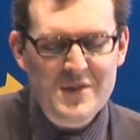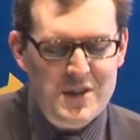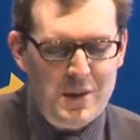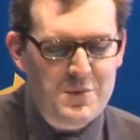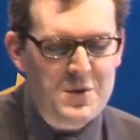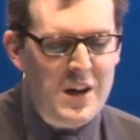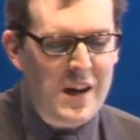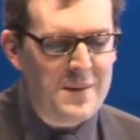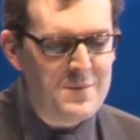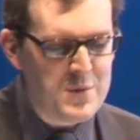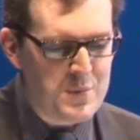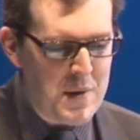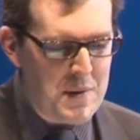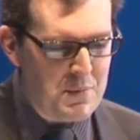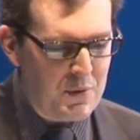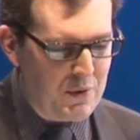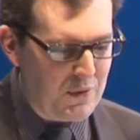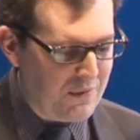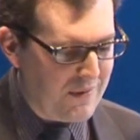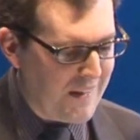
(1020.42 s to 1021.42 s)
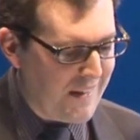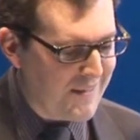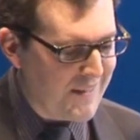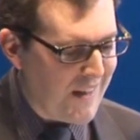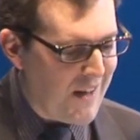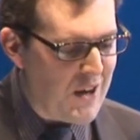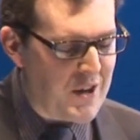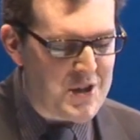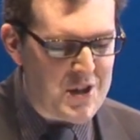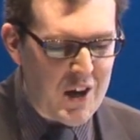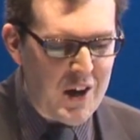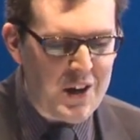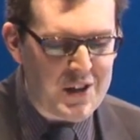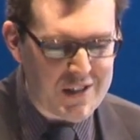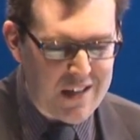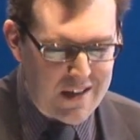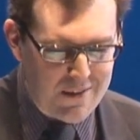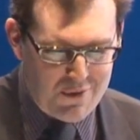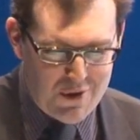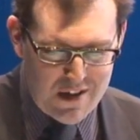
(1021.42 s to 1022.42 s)
Sometimes people aren't
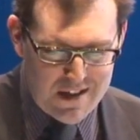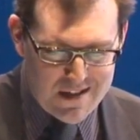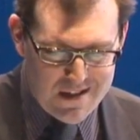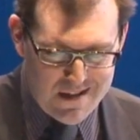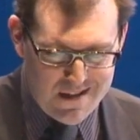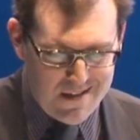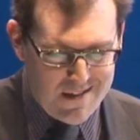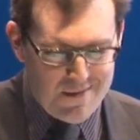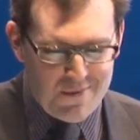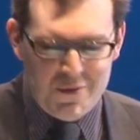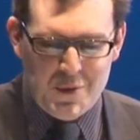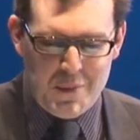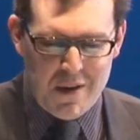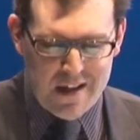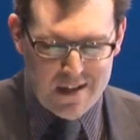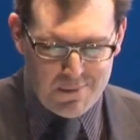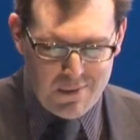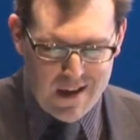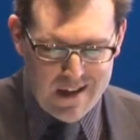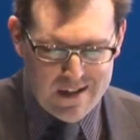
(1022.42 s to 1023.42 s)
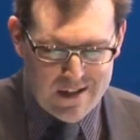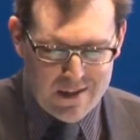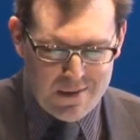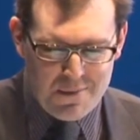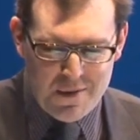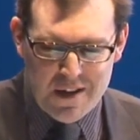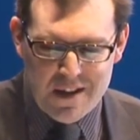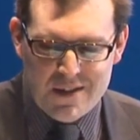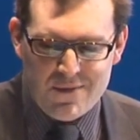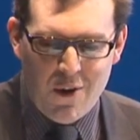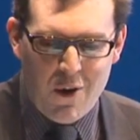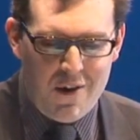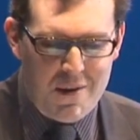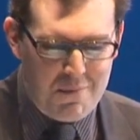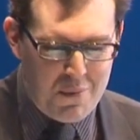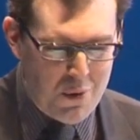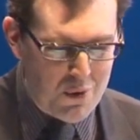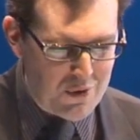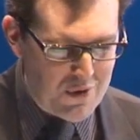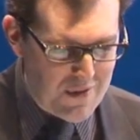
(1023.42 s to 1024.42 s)
asking things to be explained to them, but it's
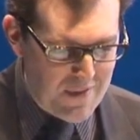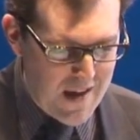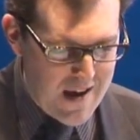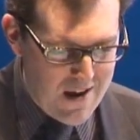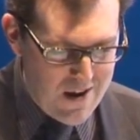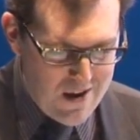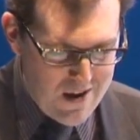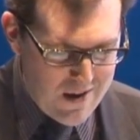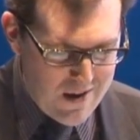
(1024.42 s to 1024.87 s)
very important that they